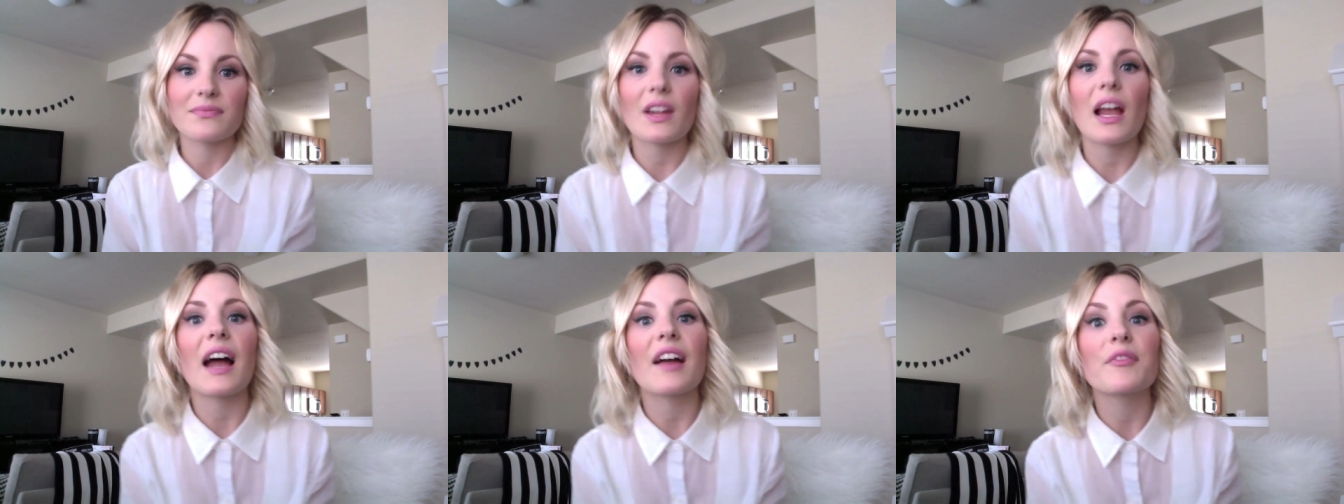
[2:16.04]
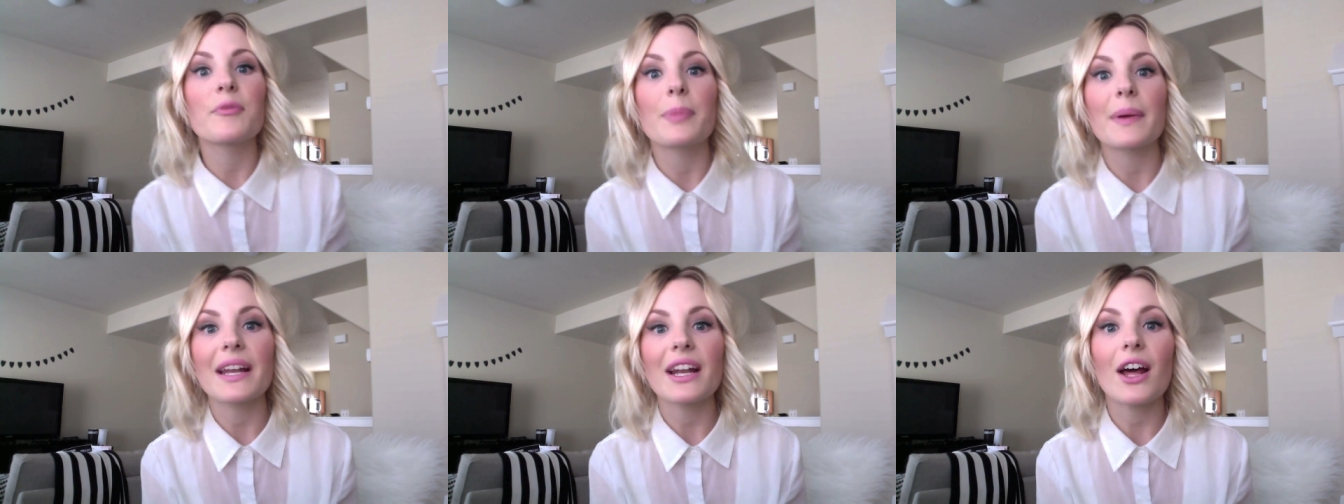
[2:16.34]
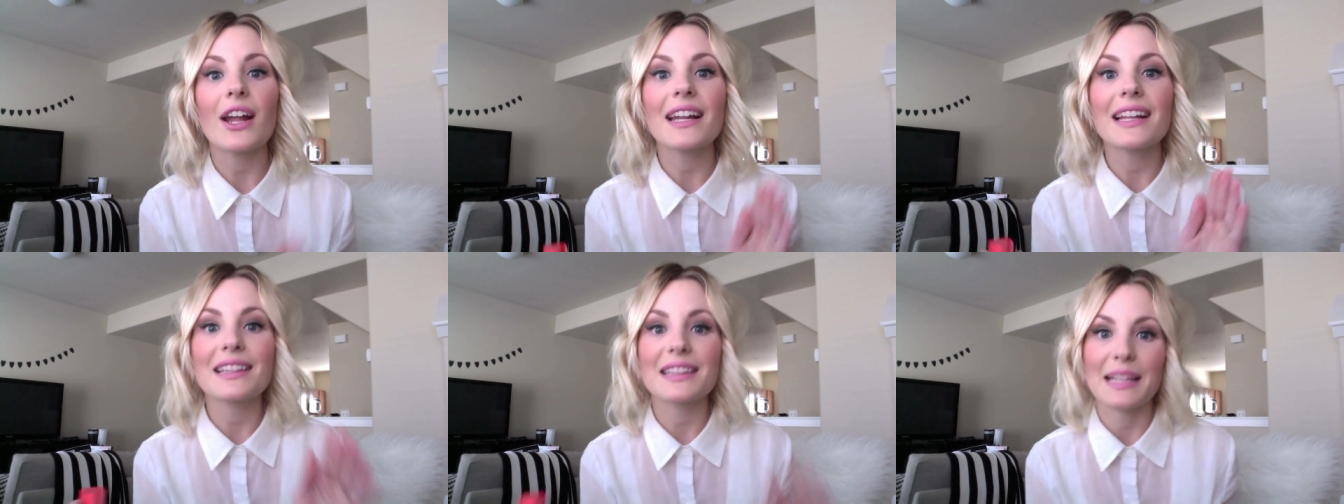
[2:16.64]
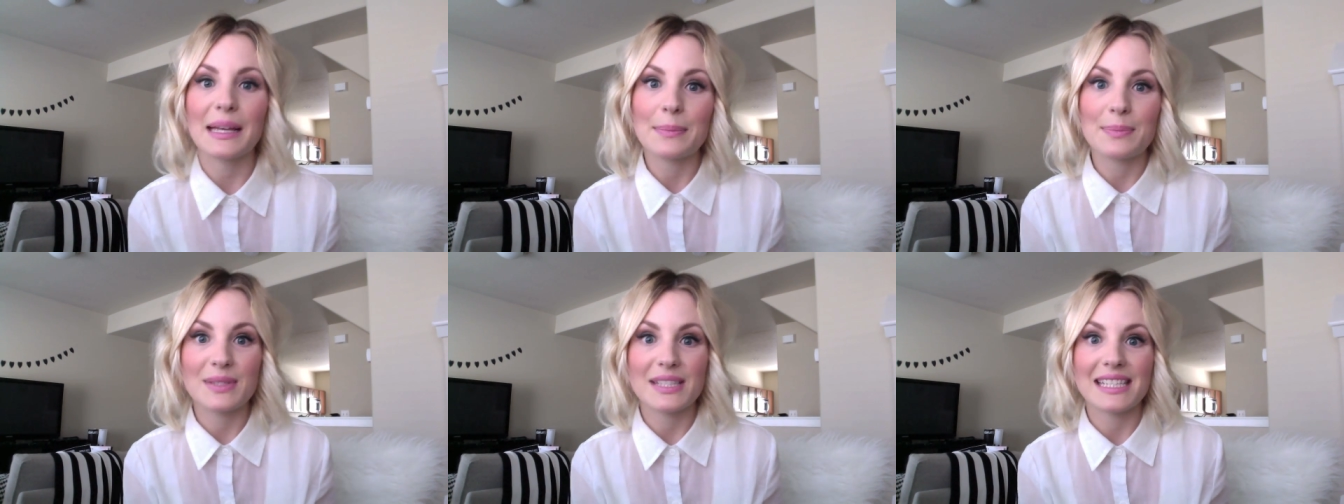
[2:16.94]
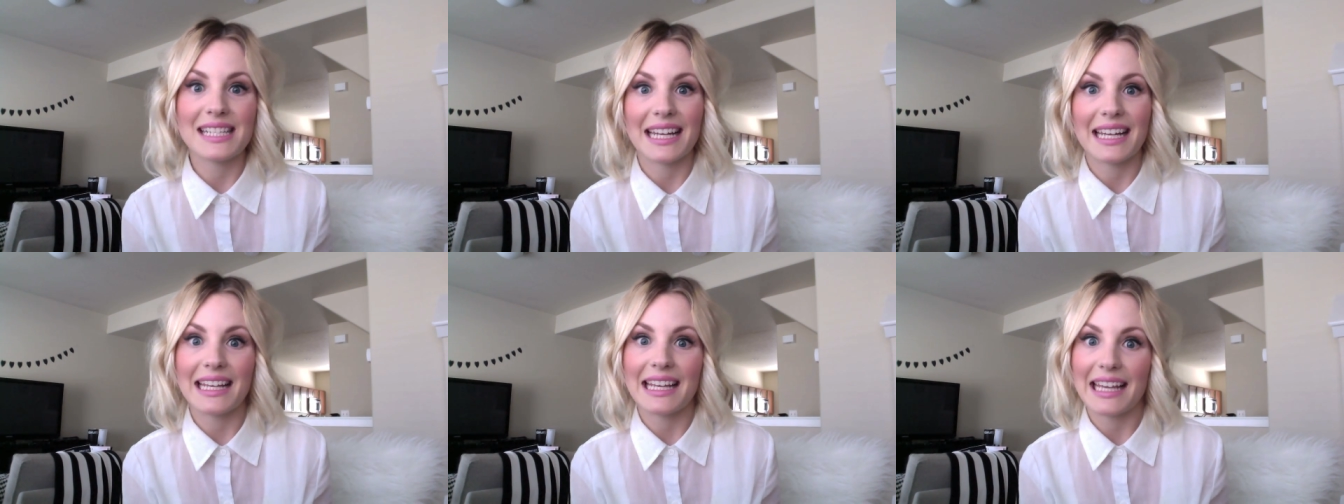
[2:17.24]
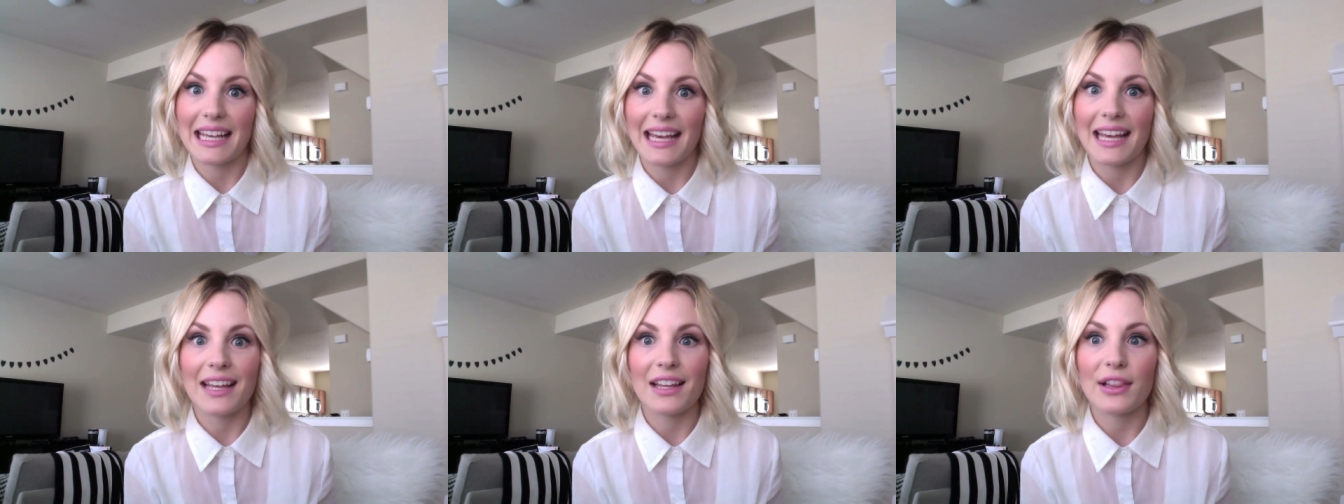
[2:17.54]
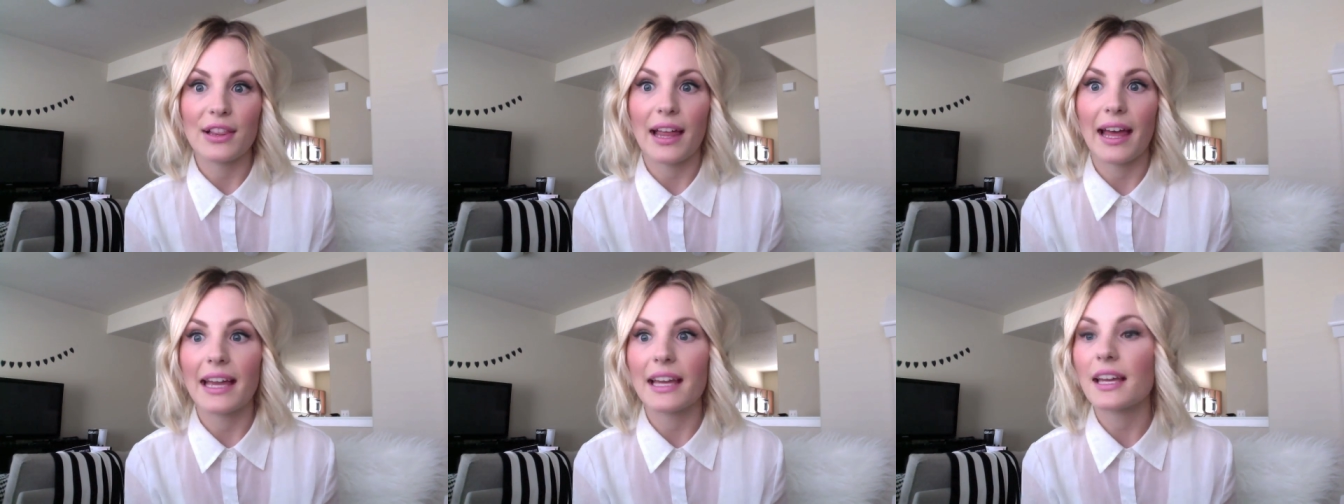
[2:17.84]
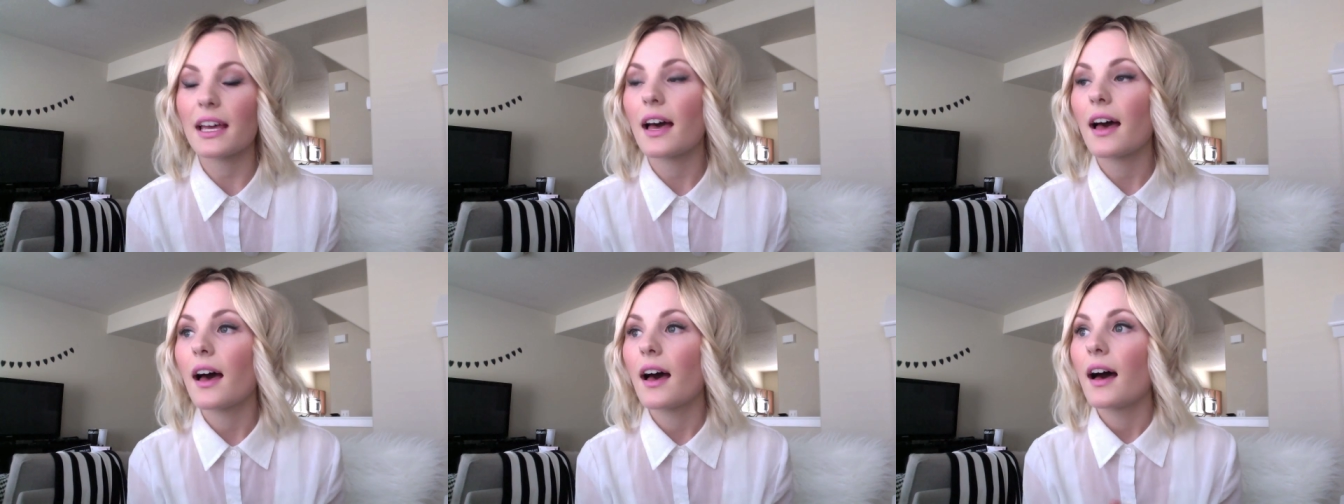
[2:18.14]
I've been on a lipstick kick. Like,